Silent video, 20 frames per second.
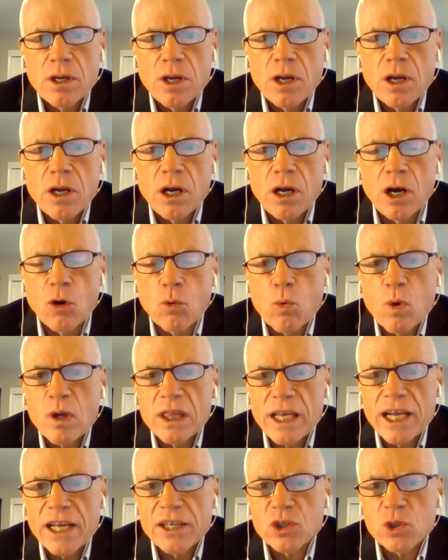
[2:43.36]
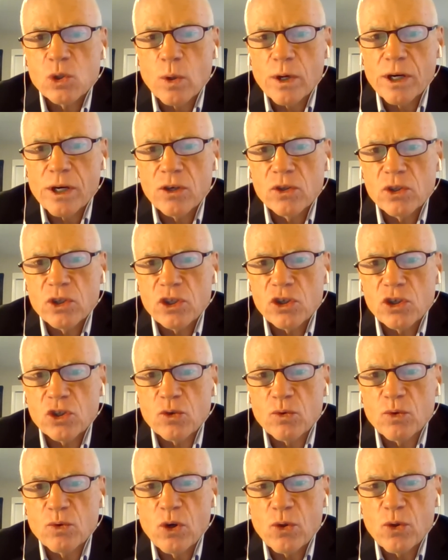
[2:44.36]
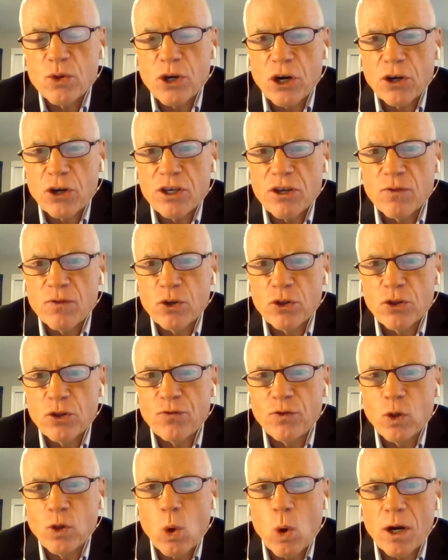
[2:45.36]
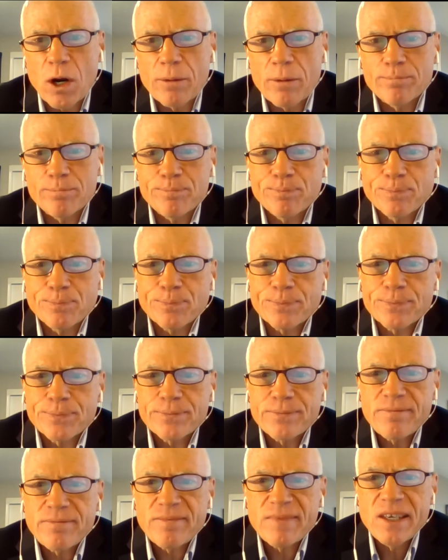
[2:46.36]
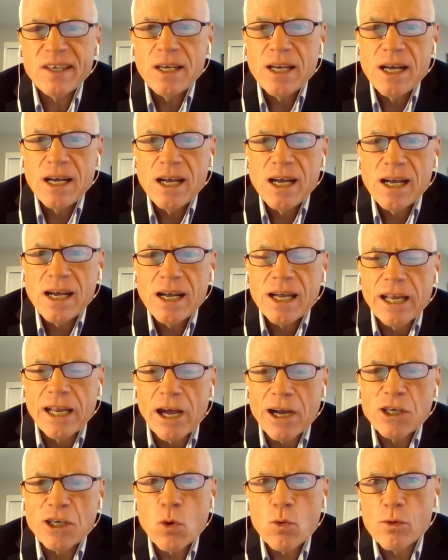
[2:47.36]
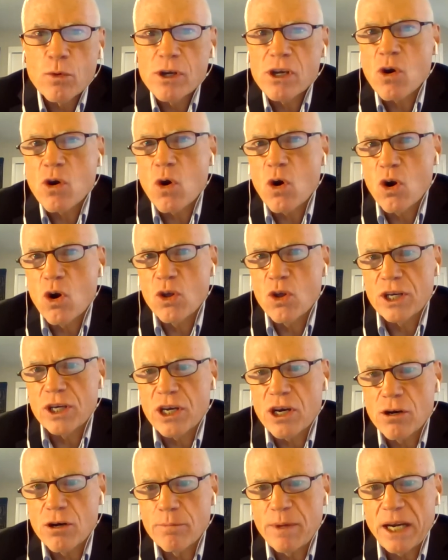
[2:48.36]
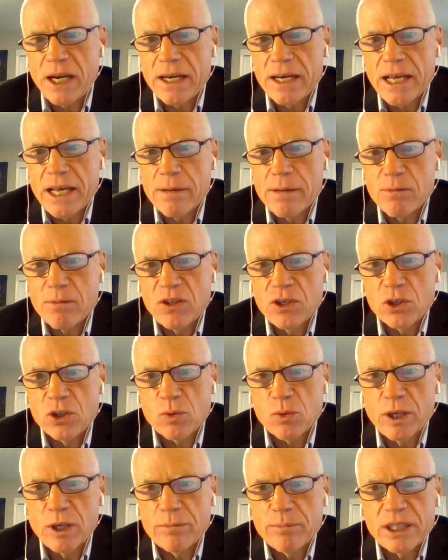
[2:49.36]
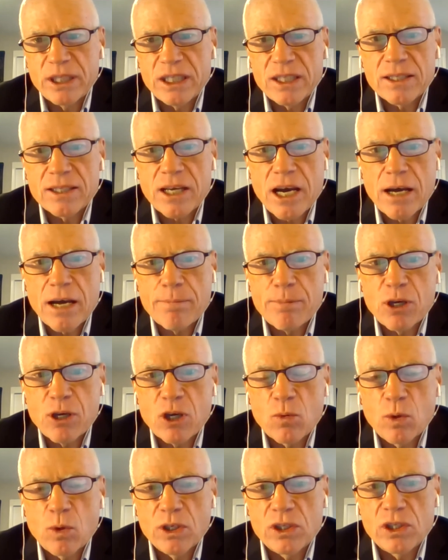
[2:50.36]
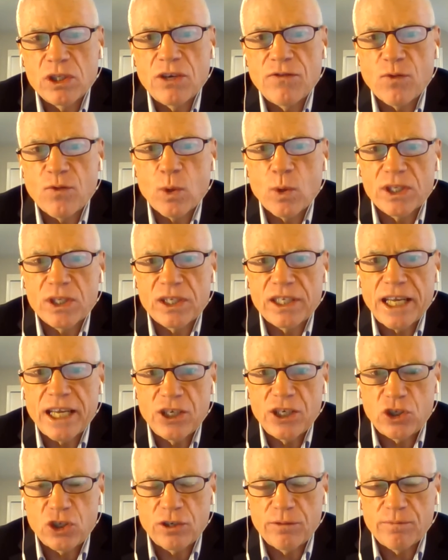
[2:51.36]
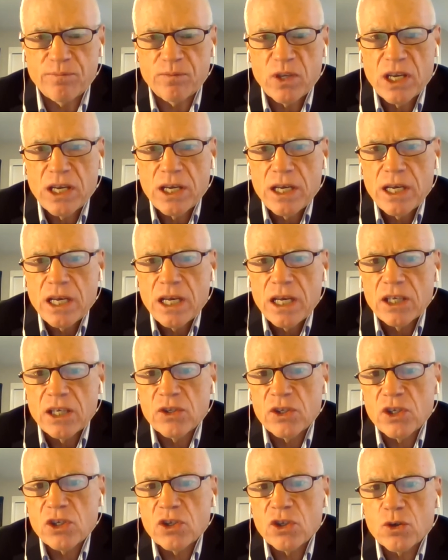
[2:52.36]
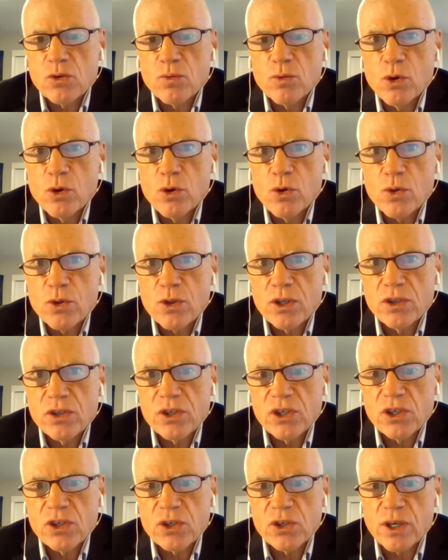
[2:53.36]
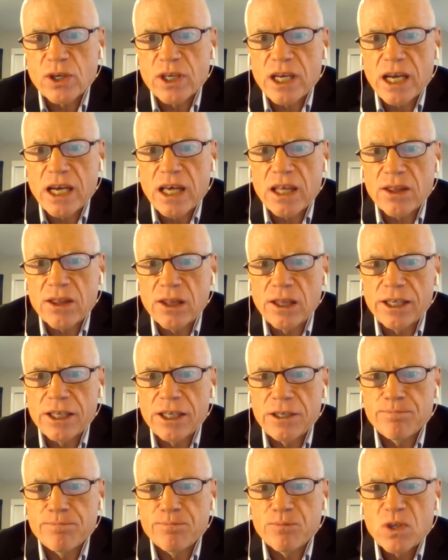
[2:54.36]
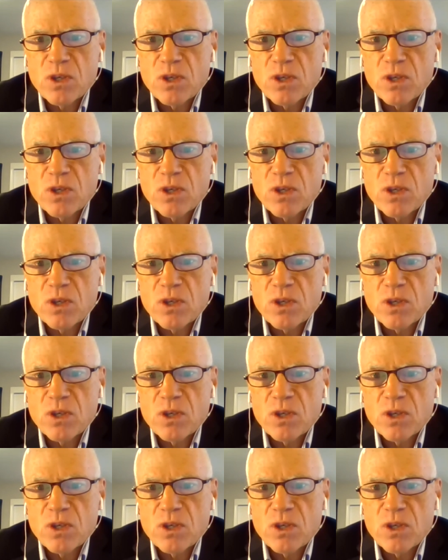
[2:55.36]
One last story on Sister Ruth, and I'll give her the floor. Now, I don't recall the company name of this one, but the topic was deforestation. And Sister Ruth and Sister Kathleen